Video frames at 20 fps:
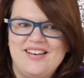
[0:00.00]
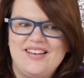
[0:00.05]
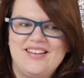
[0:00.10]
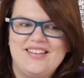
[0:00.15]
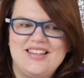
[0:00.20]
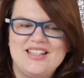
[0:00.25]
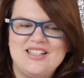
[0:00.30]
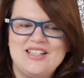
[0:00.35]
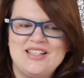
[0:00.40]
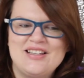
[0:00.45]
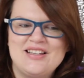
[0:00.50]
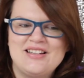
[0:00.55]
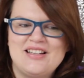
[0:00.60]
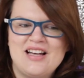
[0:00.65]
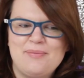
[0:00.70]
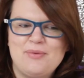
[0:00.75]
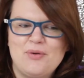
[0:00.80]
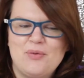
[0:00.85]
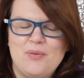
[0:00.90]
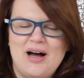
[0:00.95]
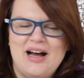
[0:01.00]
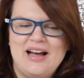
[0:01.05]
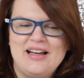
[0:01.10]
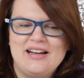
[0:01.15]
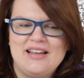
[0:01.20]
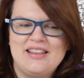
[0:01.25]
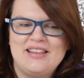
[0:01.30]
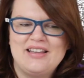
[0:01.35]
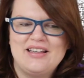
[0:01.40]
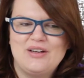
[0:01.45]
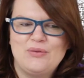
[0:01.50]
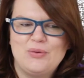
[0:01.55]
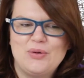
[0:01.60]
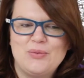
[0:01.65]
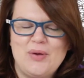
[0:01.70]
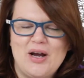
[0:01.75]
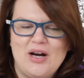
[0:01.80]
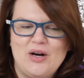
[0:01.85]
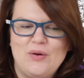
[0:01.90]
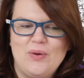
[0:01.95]
this is the type of wine I think
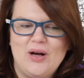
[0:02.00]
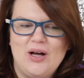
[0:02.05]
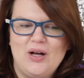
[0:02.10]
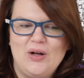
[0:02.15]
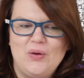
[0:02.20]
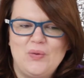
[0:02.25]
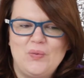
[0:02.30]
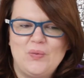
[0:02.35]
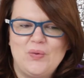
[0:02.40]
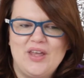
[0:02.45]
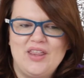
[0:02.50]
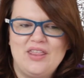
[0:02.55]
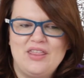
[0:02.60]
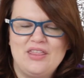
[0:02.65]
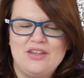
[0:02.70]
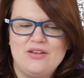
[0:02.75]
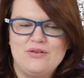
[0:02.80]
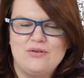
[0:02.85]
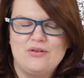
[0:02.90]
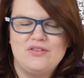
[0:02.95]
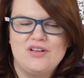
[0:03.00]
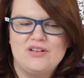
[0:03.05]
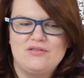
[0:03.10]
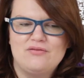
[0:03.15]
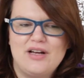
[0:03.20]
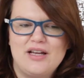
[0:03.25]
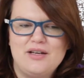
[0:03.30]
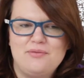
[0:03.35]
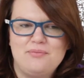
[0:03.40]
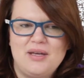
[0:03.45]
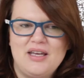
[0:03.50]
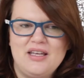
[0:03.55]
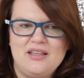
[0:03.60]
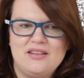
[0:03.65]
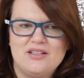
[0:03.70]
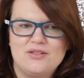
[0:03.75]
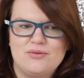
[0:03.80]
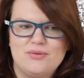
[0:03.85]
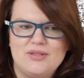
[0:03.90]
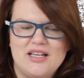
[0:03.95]
would pair well with, you know, if you had red
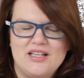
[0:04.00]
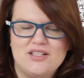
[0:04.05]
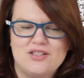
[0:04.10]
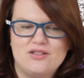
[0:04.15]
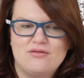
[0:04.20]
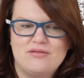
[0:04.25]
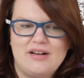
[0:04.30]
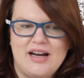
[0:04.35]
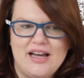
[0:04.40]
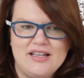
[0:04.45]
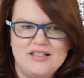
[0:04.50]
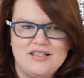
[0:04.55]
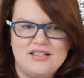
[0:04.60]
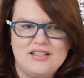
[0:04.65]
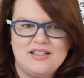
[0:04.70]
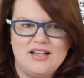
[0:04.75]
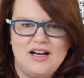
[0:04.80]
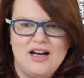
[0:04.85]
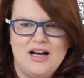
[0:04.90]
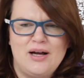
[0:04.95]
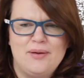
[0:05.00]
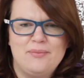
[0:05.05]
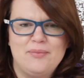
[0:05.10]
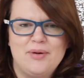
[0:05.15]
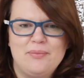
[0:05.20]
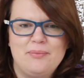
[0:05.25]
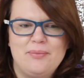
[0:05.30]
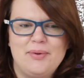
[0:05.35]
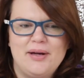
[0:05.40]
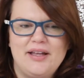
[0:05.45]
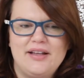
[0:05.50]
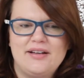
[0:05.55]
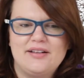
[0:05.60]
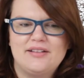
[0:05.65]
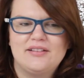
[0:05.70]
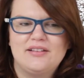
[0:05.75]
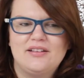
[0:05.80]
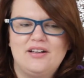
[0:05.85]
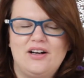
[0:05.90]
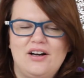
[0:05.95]
meat, this would taste great.
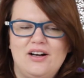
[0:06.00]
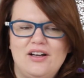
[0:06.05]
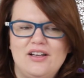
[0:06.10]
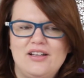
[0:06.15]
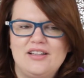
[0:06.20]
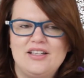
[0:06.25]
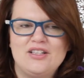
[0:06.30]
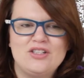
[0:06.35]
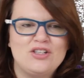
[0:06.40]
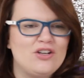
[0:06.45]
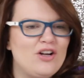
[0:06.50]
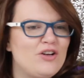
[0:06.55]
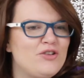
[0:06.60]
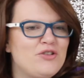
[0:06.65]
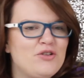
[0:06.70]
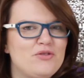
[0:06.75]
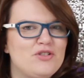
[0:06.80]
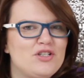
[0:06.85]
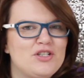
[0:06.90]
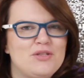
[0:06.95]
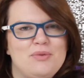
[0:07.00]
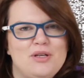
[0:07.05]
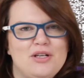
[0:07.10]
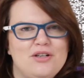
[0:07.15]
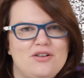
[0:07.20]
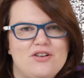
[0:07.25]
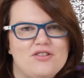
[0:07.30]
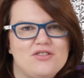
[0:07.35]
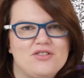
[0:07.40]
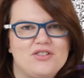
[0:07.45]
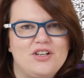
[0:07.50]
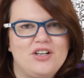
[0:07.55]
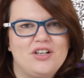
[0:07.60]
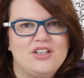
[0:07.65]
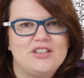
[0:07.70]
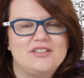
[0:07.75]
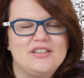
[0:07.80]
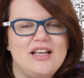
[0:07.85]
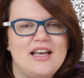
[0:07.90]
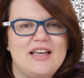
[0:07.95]
But this could also just be your
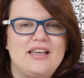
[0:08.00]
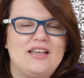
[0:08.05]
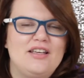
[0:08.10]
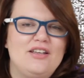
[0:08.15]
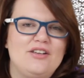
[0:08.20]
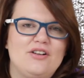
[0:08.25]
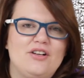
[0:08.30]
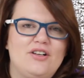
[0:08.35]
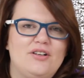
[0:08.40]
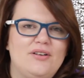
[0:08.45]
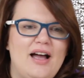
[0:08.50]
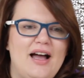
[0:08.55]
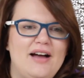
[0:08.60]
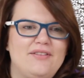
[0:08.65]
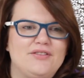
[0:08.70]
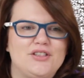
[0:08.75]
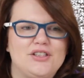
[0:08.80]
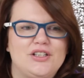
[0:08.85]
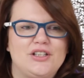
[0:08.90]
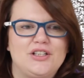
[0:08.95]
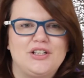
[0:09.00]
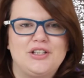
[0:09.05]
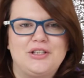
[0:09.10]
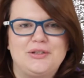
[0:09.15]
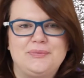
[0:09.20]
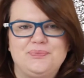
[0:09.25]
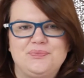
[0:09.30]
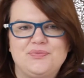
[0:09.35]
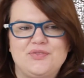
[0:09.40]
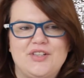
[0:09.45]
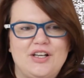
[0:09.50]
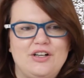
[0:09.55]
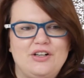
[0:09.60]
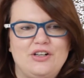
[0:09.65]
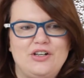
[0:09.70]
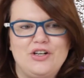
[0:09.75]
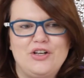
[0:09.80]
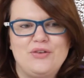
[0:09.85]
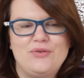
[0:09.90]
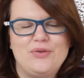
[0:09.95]
dessert, like, you know, after
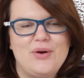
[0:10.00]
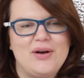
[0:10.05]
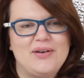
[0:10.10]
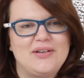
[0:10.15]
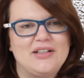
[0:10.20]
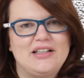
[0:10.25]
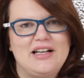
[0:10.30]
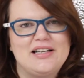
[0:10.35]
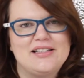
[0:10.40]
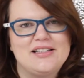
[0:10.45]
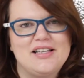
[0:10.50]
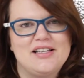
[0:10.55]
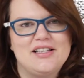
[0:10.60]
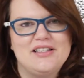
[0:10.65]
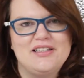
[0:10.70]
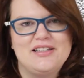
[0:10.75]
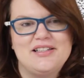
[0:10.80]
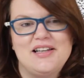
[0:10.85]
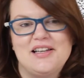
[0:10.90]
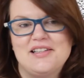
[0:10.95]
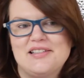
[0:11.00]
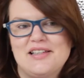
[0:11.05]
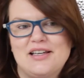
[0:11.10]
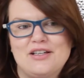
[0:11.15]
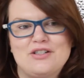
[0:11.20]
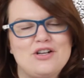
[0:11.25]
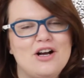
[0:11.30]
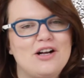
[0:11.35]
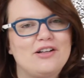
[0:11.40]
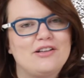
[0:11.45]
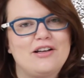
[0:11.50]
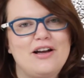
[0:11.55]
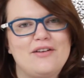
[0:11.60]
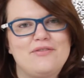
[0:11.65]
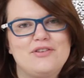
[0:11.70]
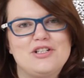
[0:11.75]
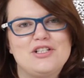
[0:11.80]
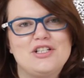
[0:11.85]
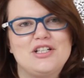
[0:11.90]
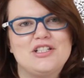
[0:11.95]
dinner, if you had a glass of this, it tastes like chocolate
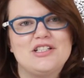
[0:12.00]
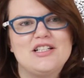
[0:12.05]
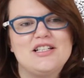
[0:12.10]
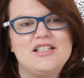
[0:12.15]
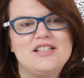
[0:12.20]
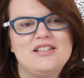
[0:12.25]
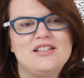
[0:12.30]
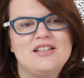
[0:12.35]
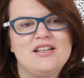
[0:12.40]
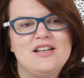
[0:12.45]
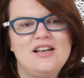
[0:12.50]
covered cherries.